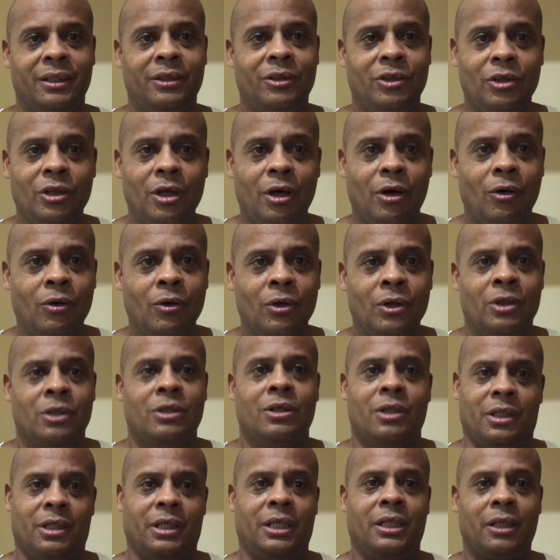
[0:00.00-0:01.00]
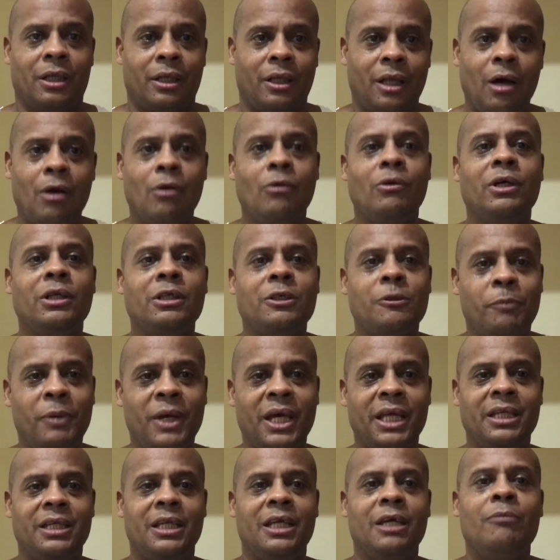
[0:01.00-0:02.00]
You know, and the longer this
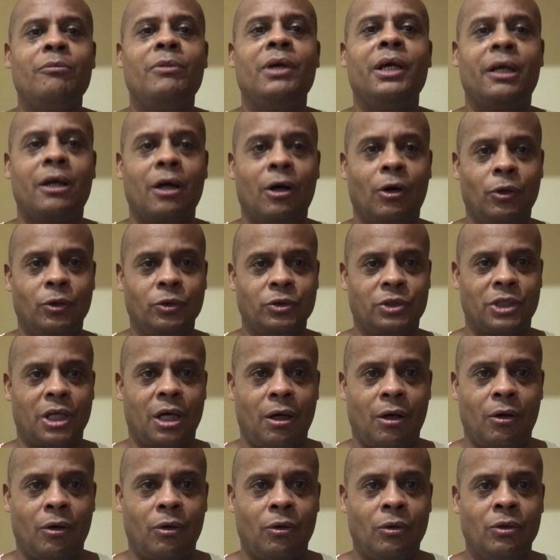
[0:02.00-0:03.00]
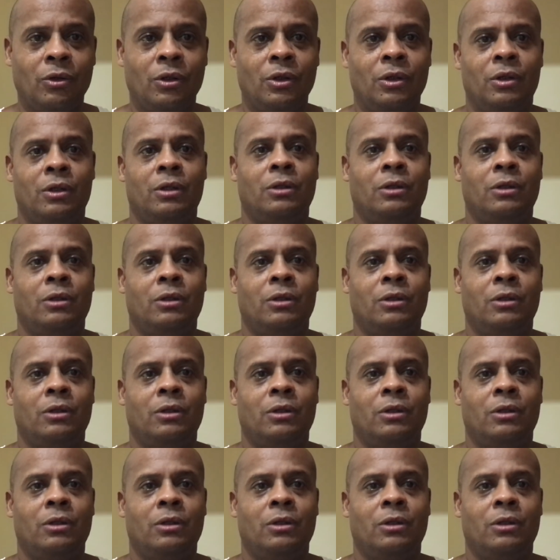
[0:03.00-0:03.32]
pandemic goes on,